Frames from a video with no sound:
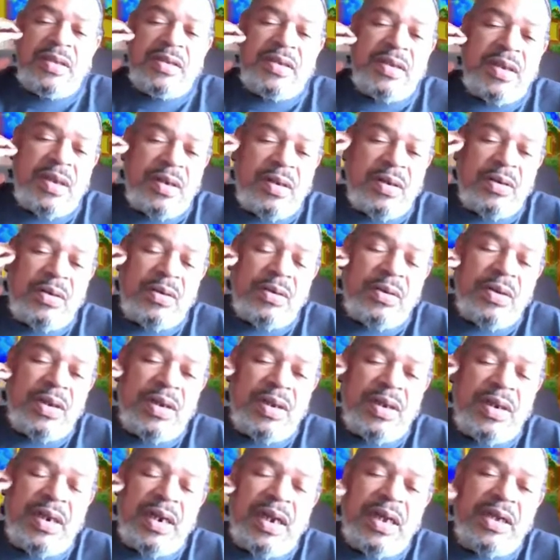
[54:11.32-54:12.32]
So,
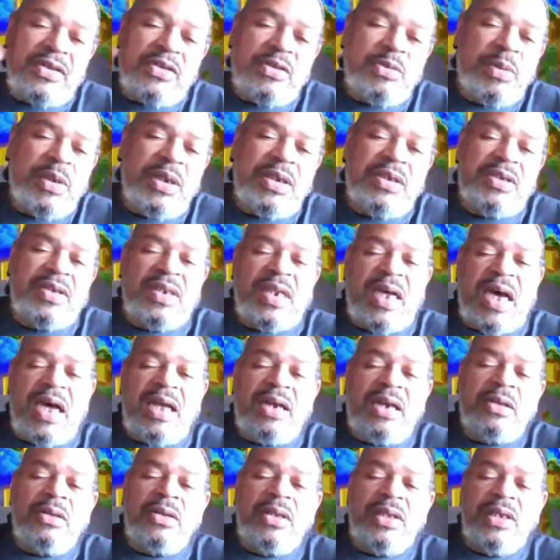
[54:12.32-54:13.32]
next week's
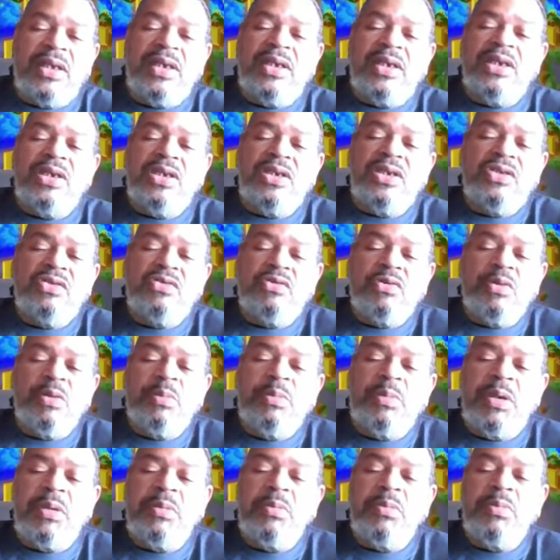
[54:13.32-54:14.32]
title is
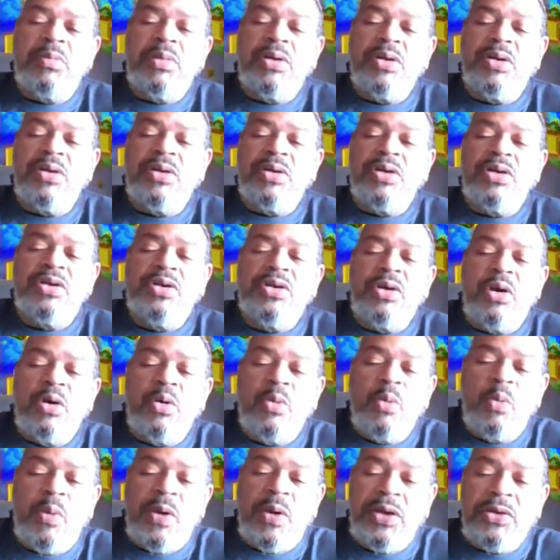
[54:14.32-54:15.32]
Remember
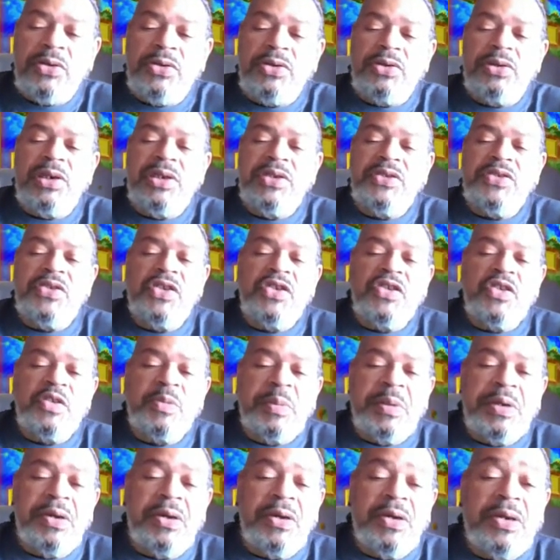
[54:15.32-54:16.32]
Your Wilderness
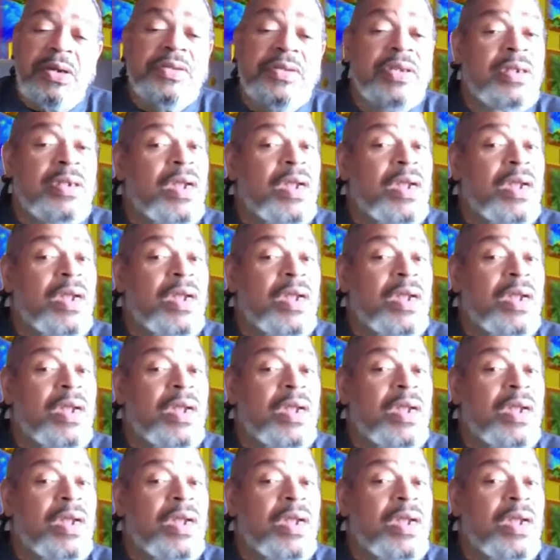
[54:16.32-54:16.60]
Experience.